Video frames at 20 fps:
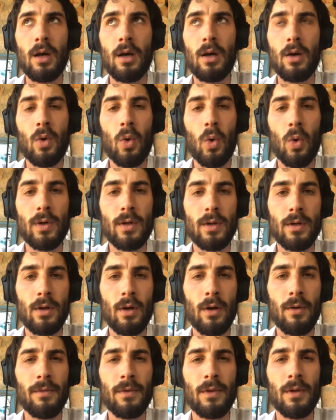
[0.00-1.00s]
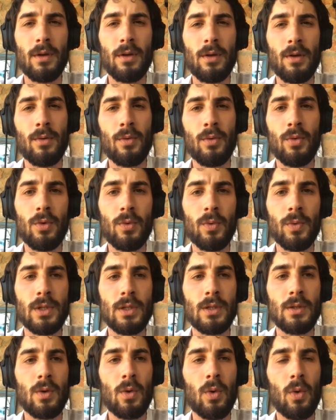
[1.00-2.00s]
quarter of the route, which
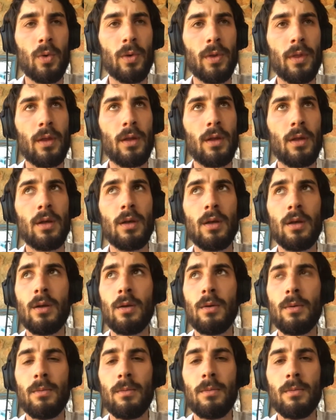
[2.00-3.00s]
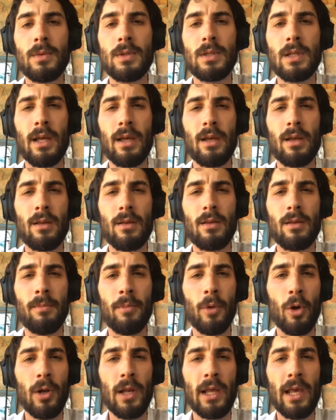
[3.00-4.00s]
is called it's like the
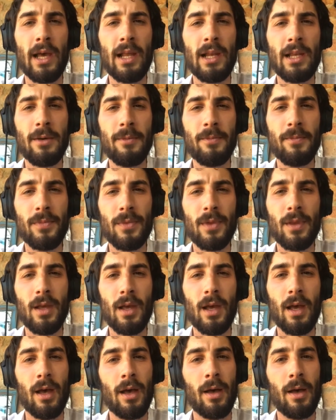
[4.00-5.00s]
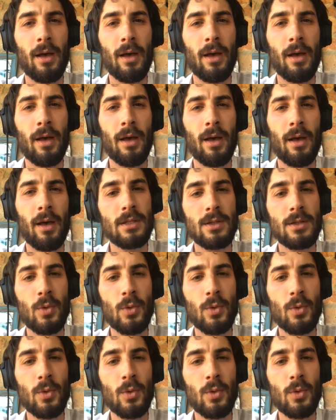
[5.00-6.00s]
bowling alley. The reason
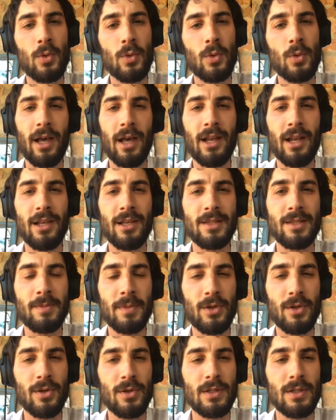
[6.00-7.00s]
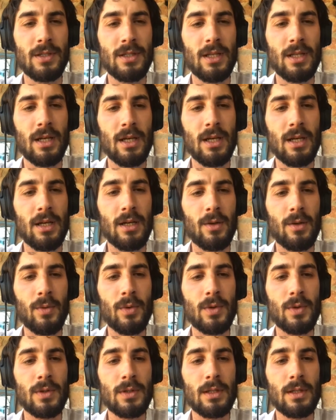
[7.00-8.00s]
it's called the bowling alley is because,
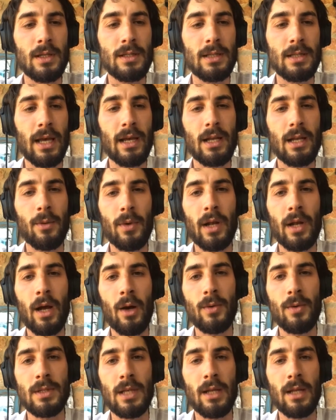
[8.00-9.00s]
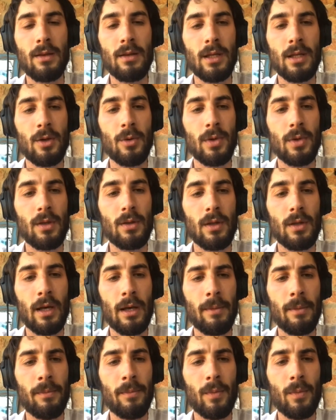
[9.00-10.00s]
which was exactly what I always had to deal with,
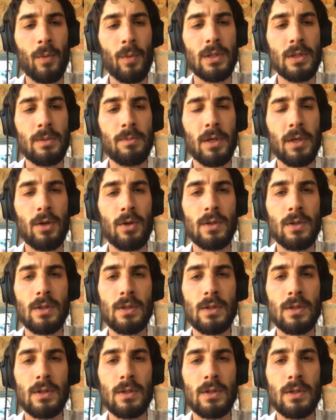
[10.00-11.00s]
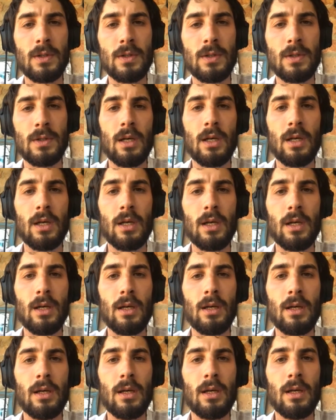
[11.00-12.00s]
was because
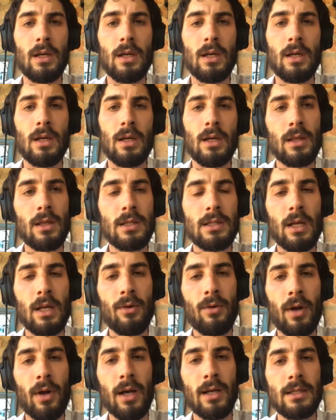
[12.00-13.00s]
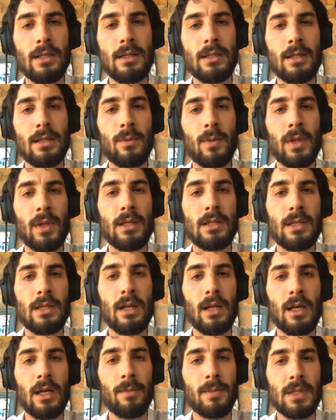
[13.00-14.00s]
in the morning the sun rises, and when the
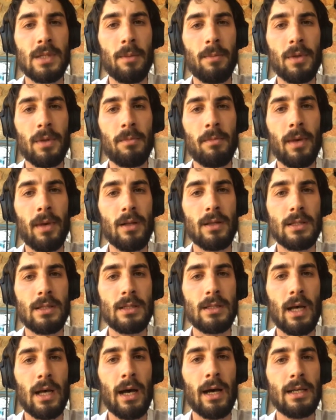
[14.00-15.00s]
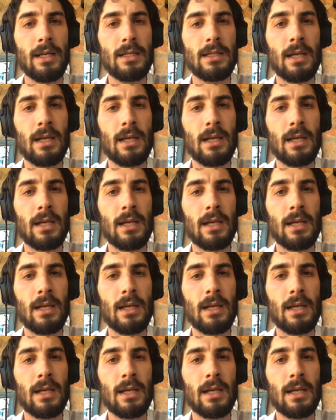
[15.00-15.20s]
sun comes up, it melts ice